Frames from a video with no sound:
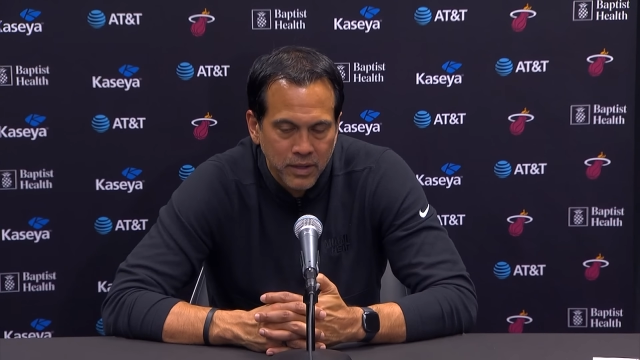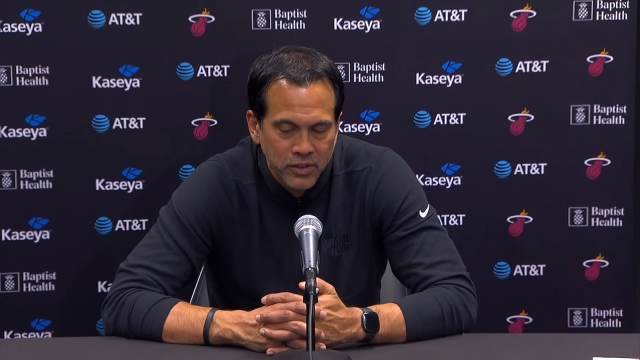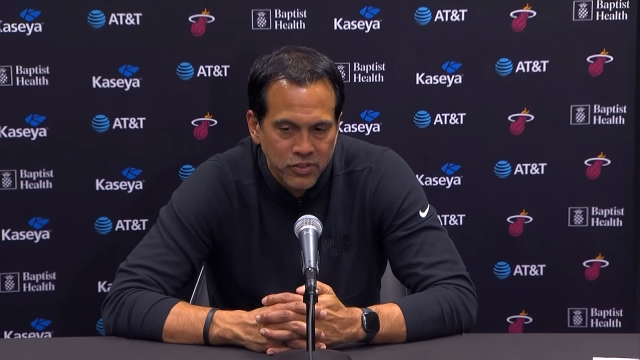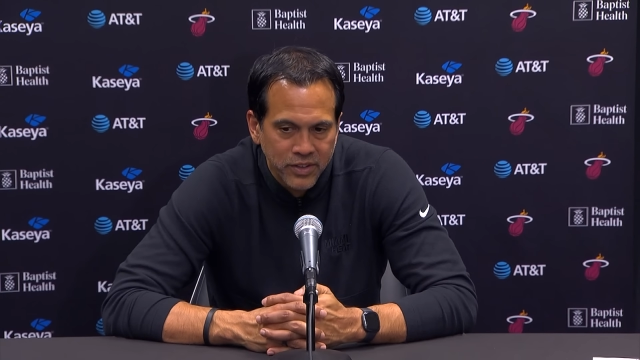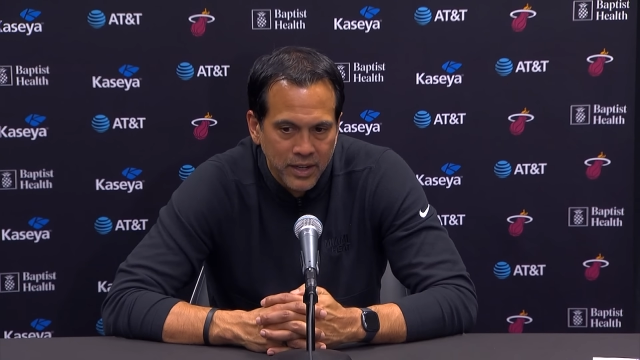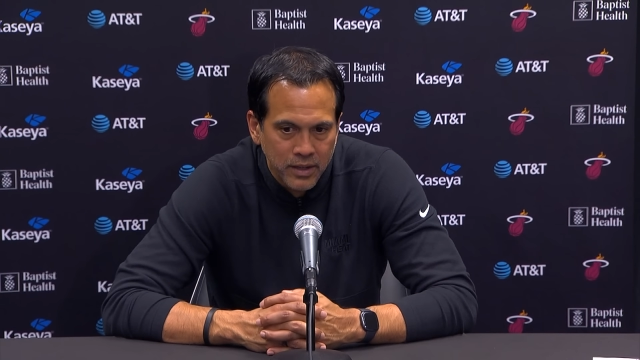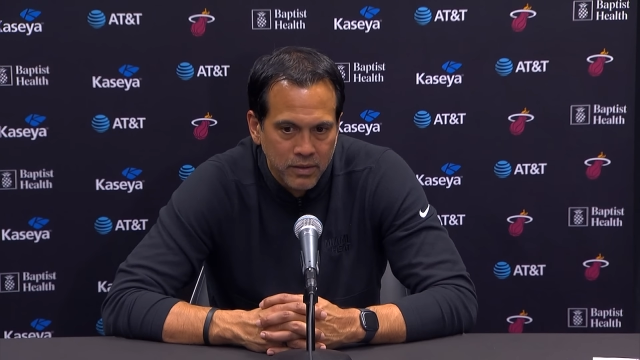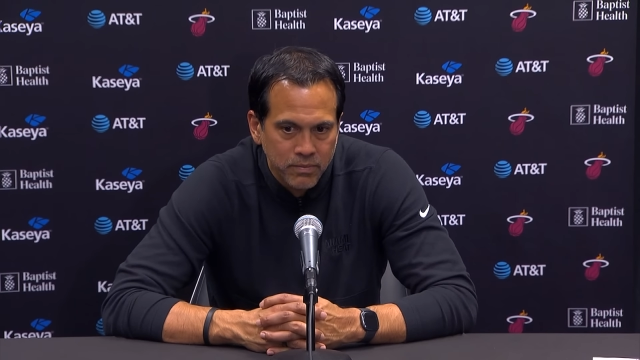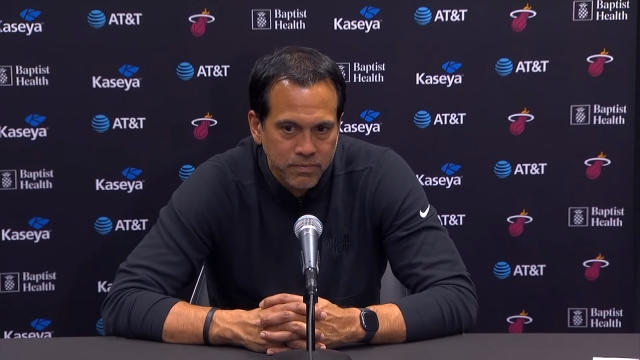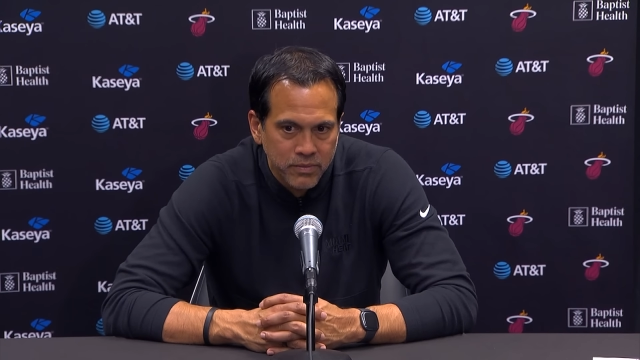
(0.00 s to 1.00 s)

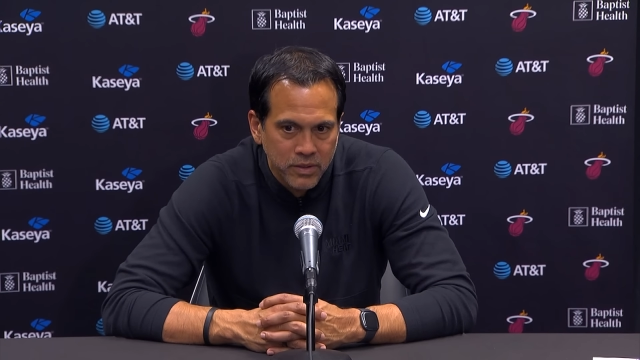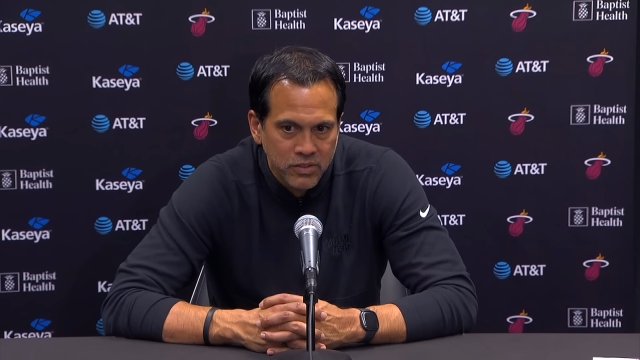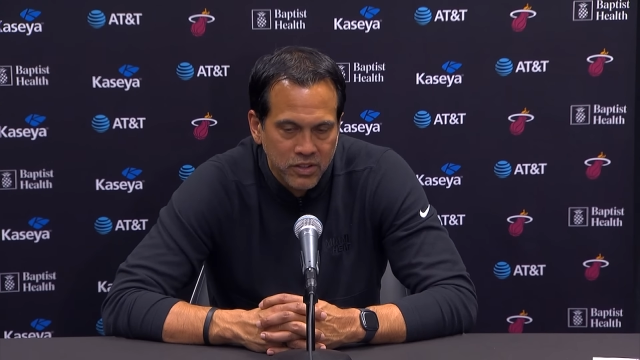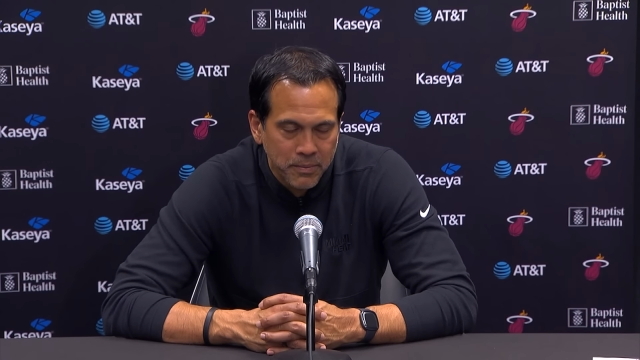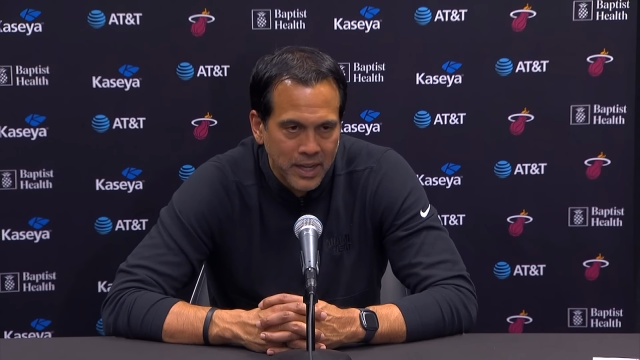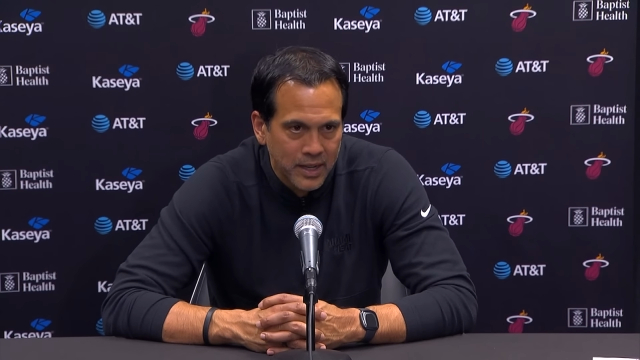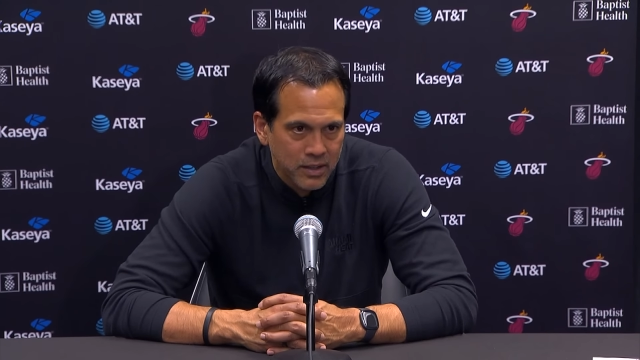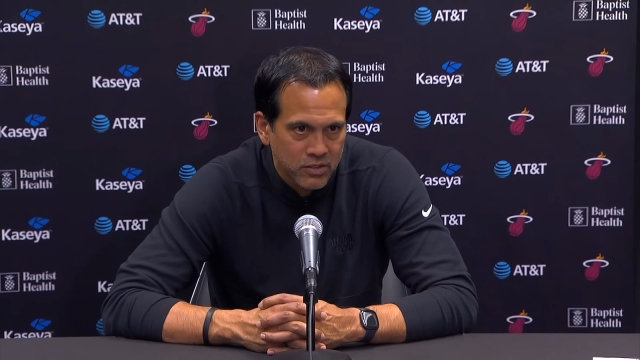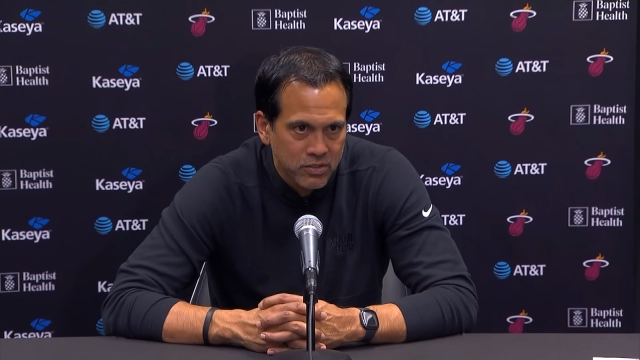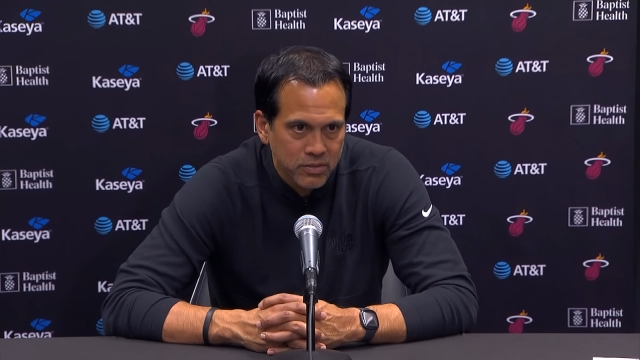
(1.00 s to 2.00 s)
understanding the
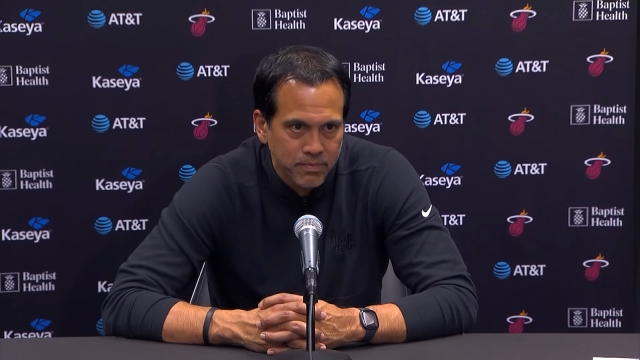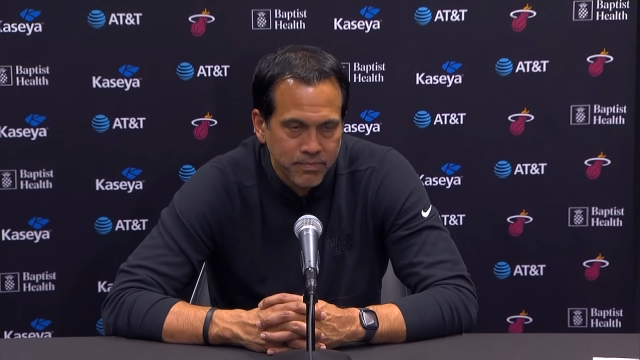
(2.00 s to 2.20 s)
schematics,